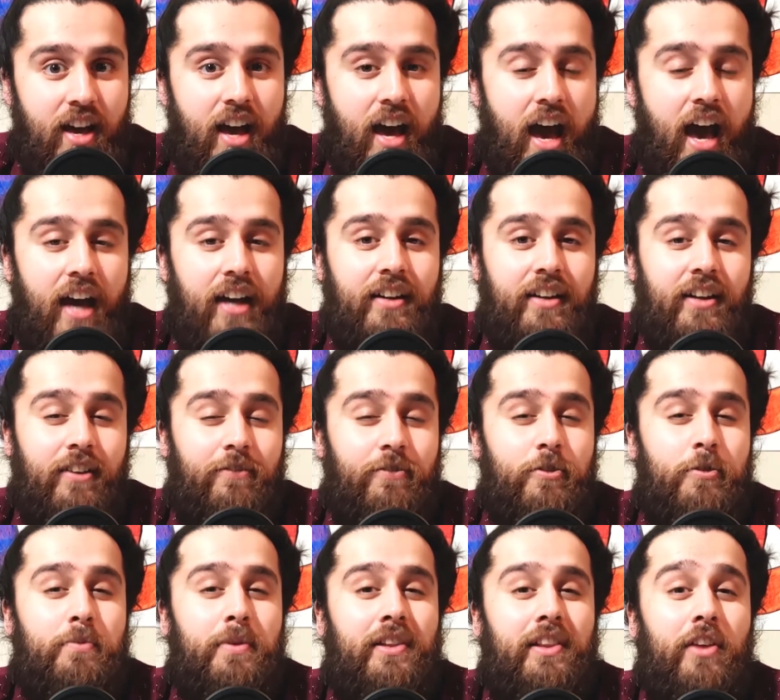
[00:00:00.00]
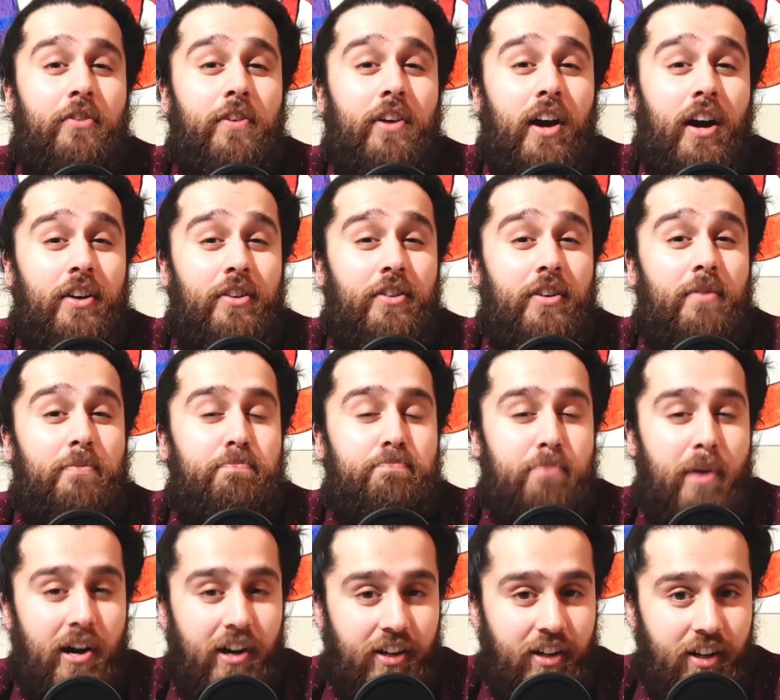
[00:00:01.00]
And if you've been living under a
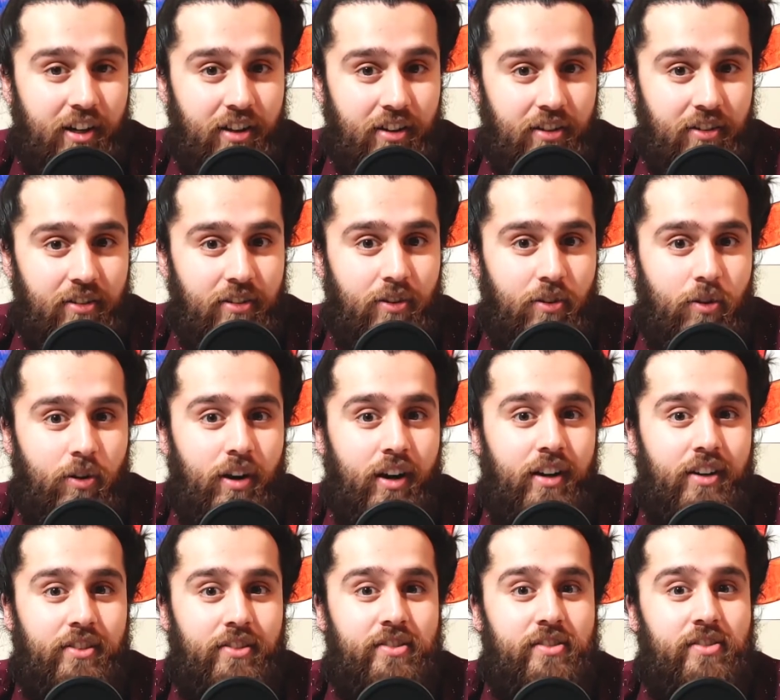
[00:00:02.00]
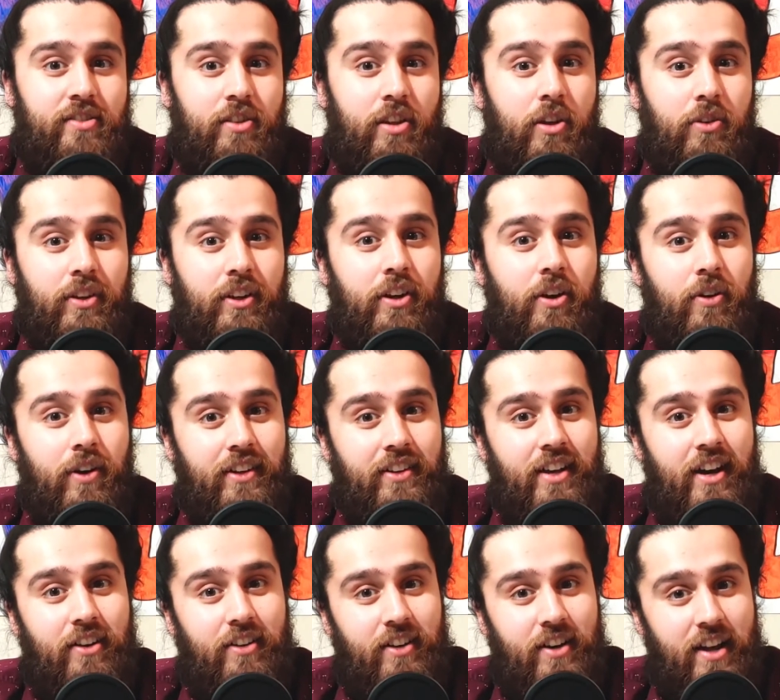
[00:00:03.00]
bunker or slowly going
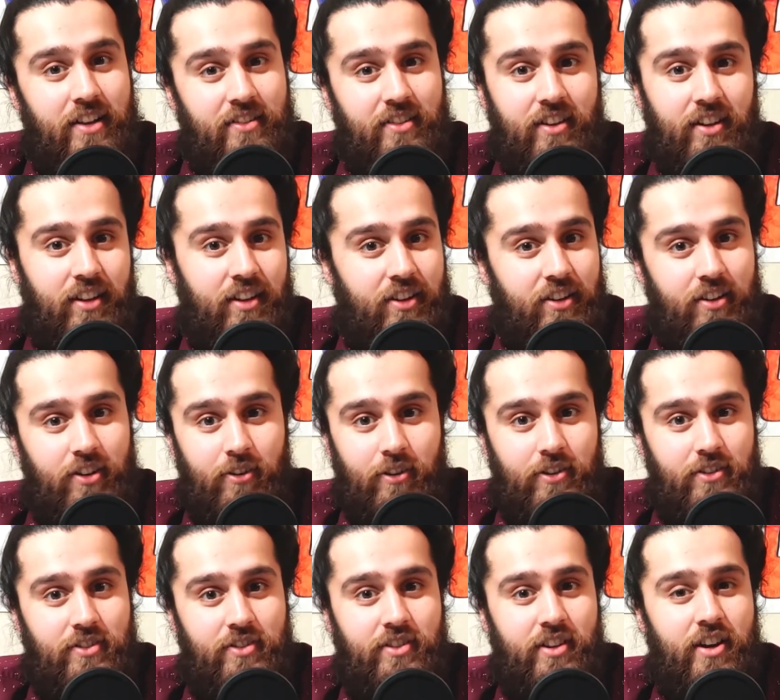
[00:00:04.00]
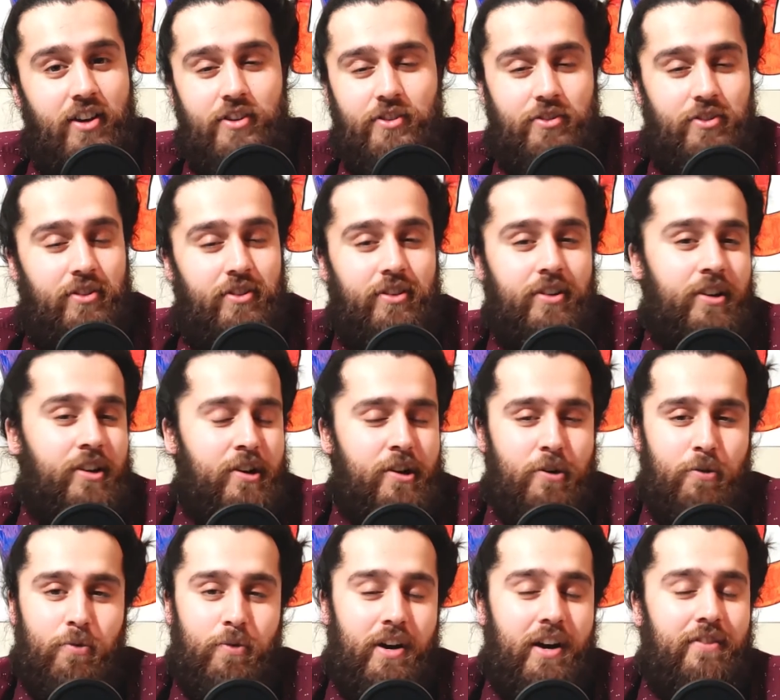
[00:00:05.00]
down an escalator or stairs or
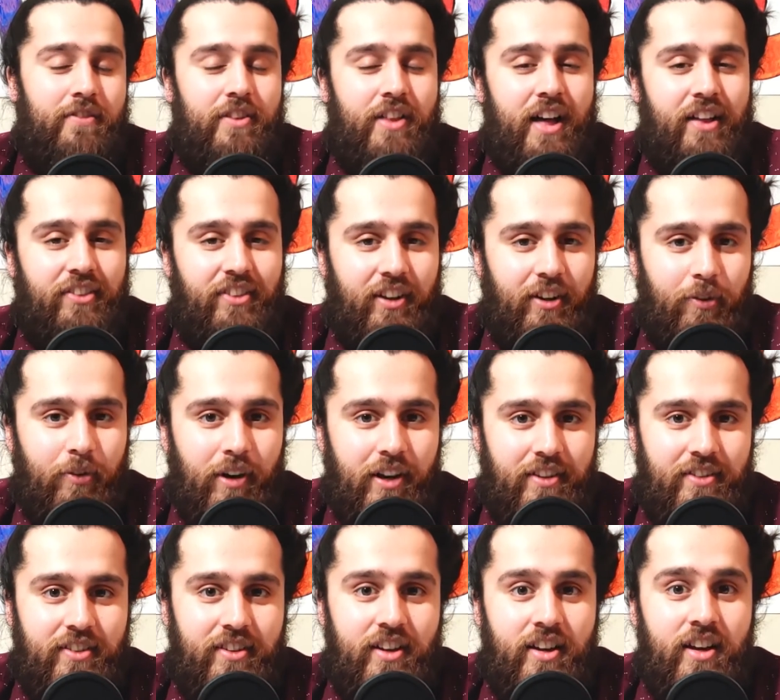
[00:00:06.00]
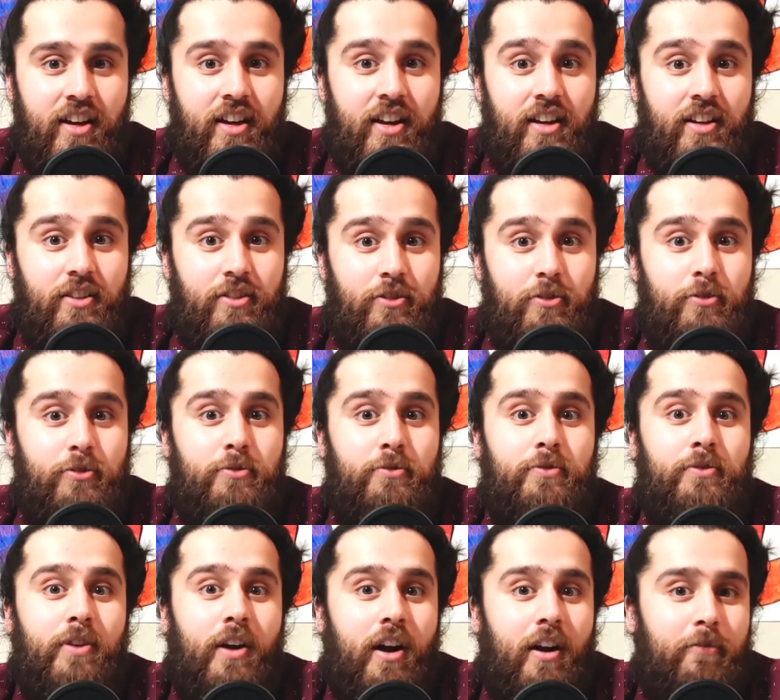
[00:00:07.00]
wherever that thing was,
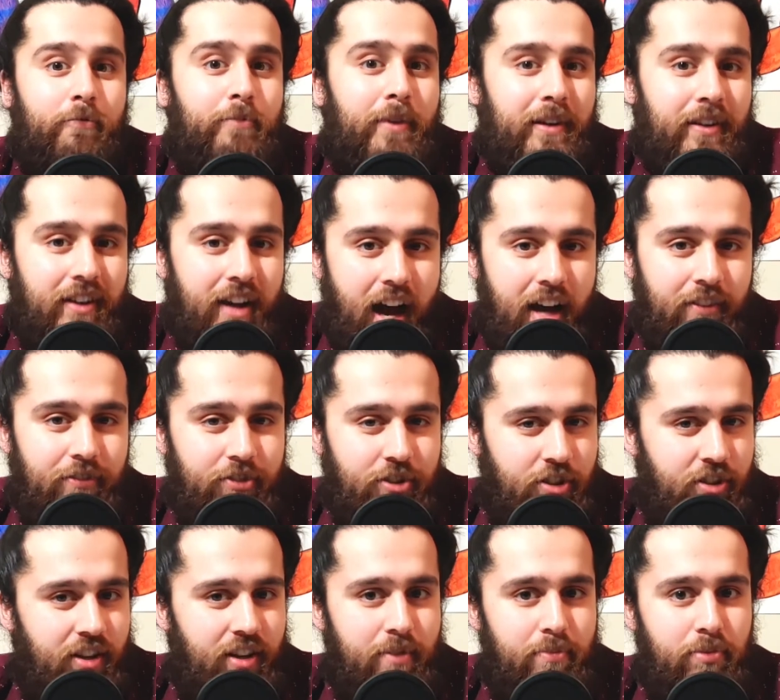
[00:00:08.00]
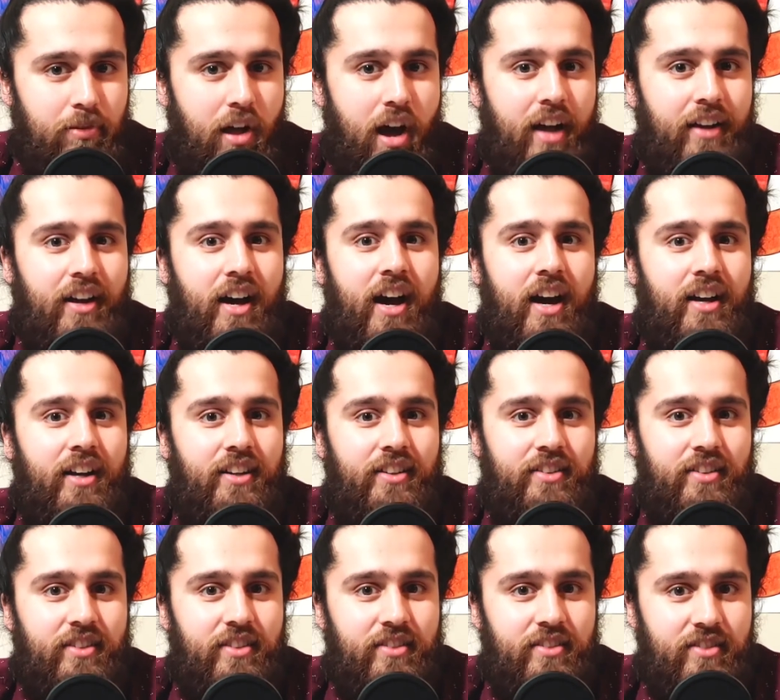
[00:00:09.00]
you have been kind of turning a blind eye
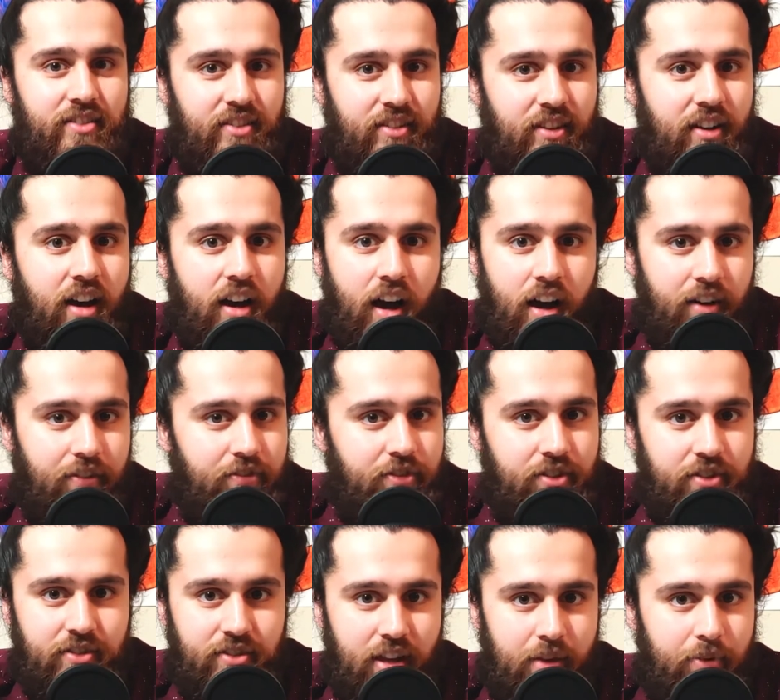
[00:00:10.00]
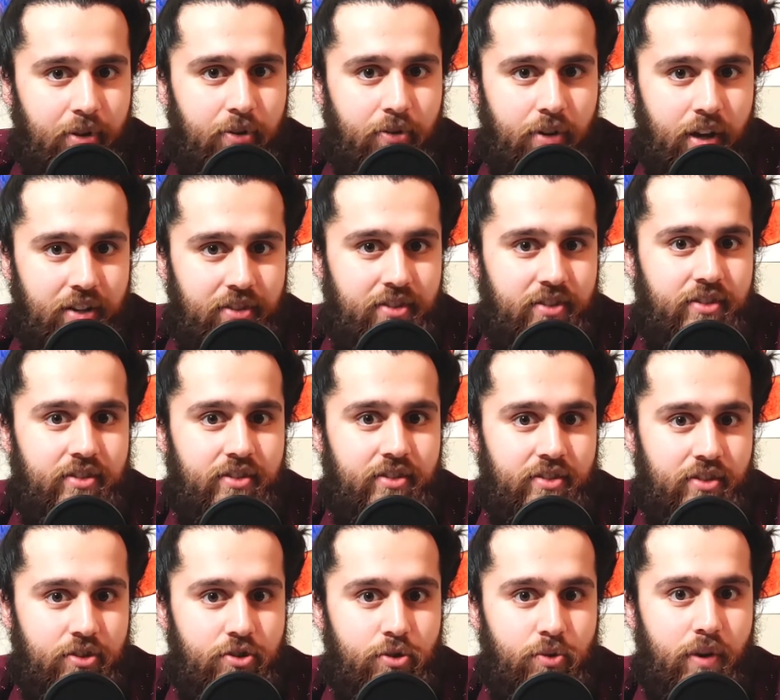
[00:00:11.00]
into this kind of systemic racist
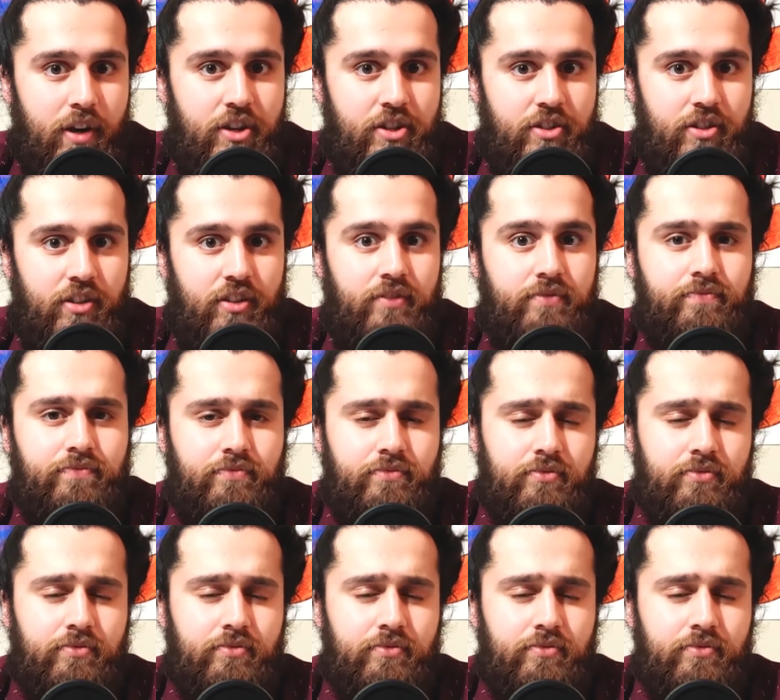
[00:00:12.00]
situation.